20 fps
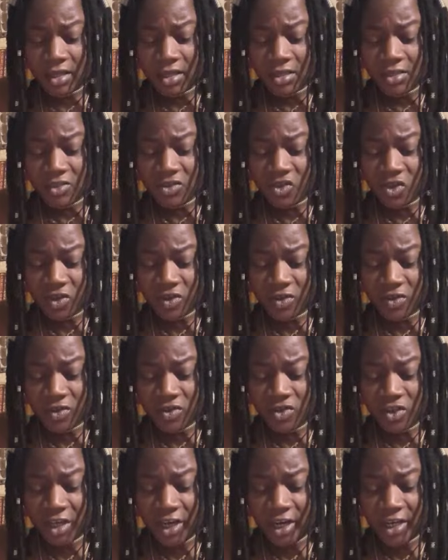sudden
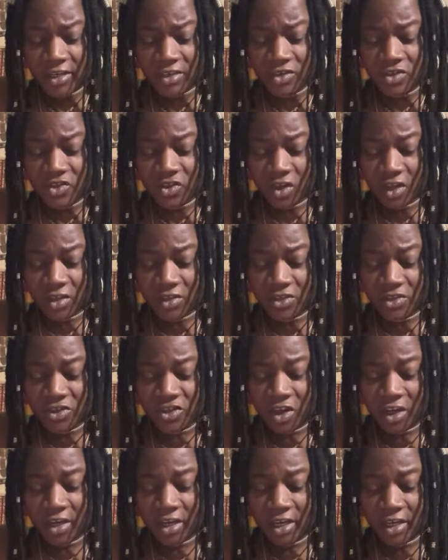change, shock,
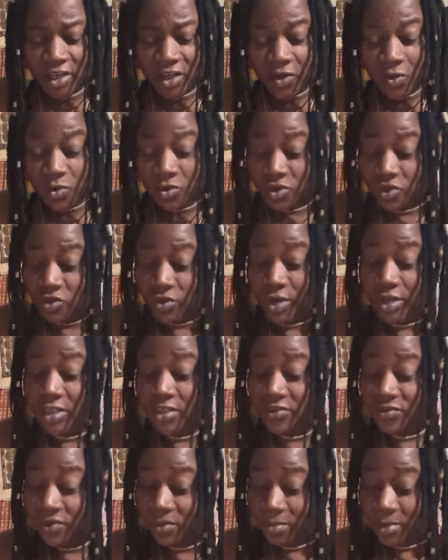shocking news,
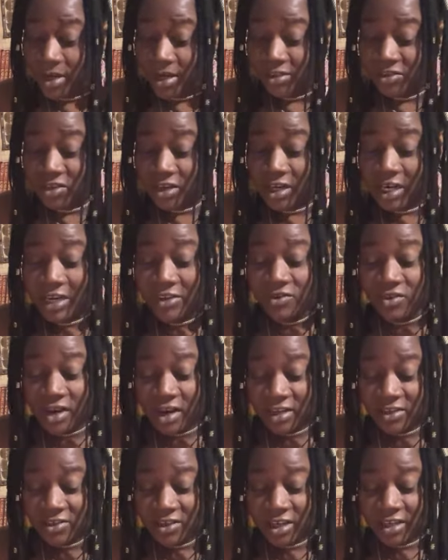transformation,
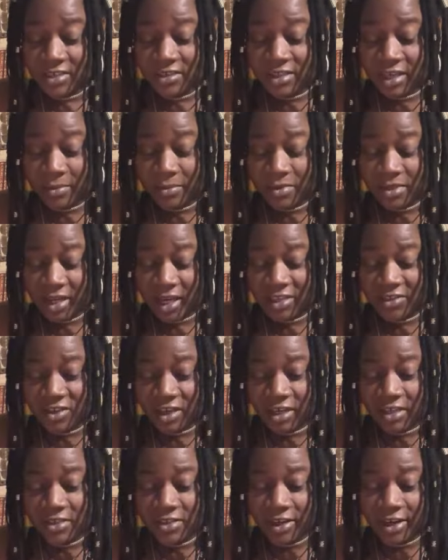attraction,
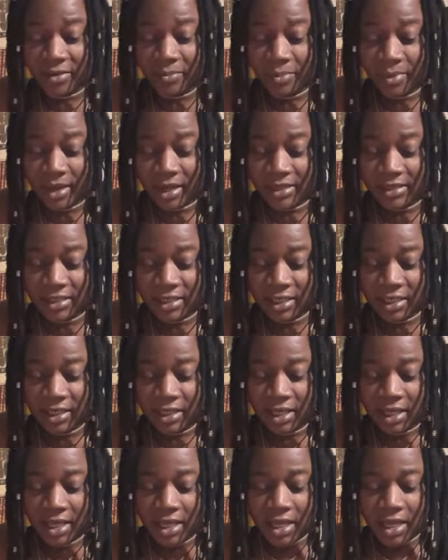temptation, third party,
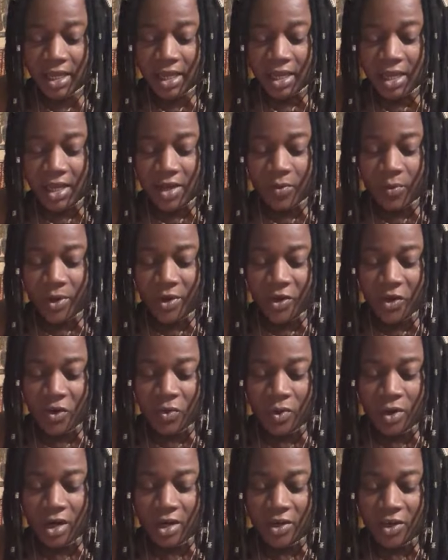
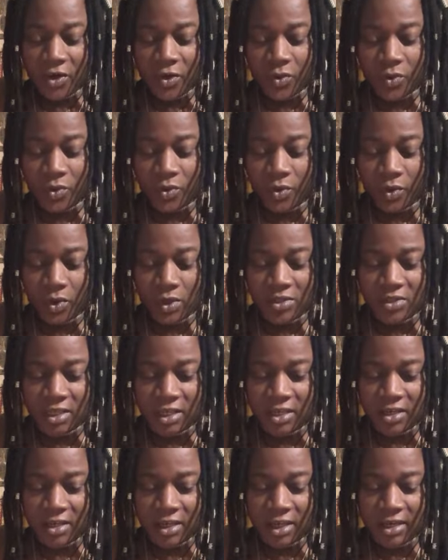renewal, new growth,
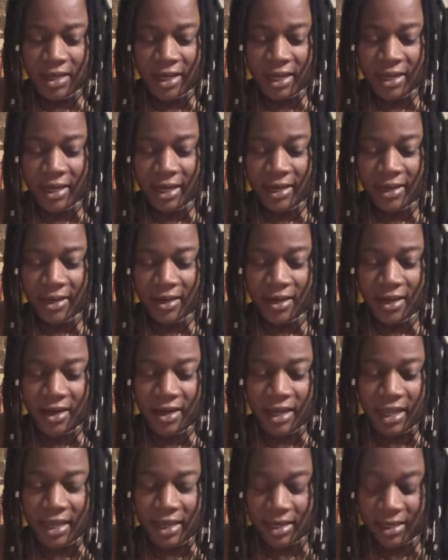setting a date, dating
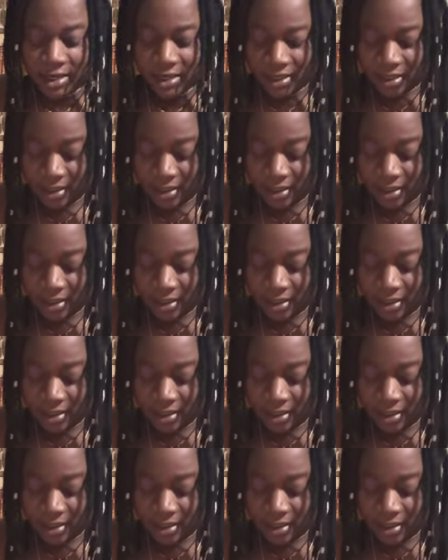online.